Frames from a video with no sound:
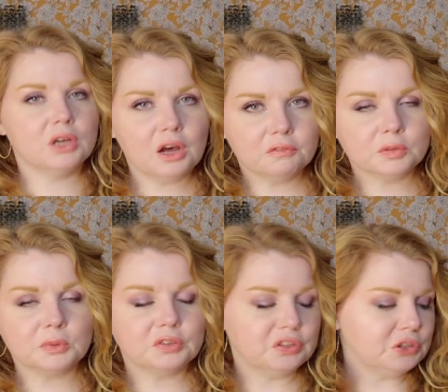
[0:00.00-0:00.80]

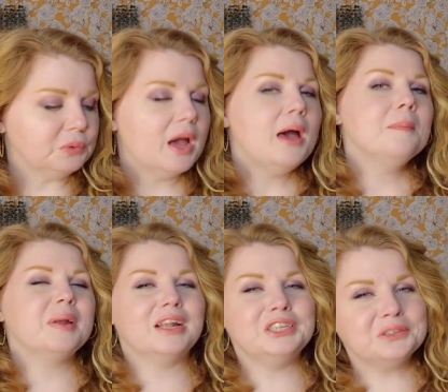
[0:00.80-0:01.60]
comfortable too,
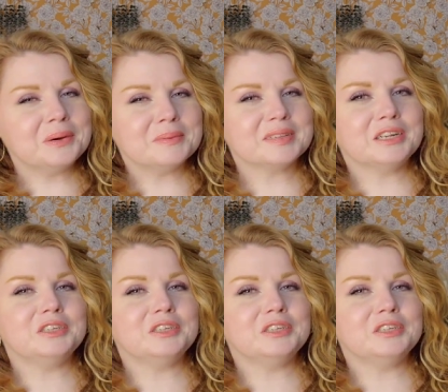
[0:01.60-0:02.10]
but I knew I was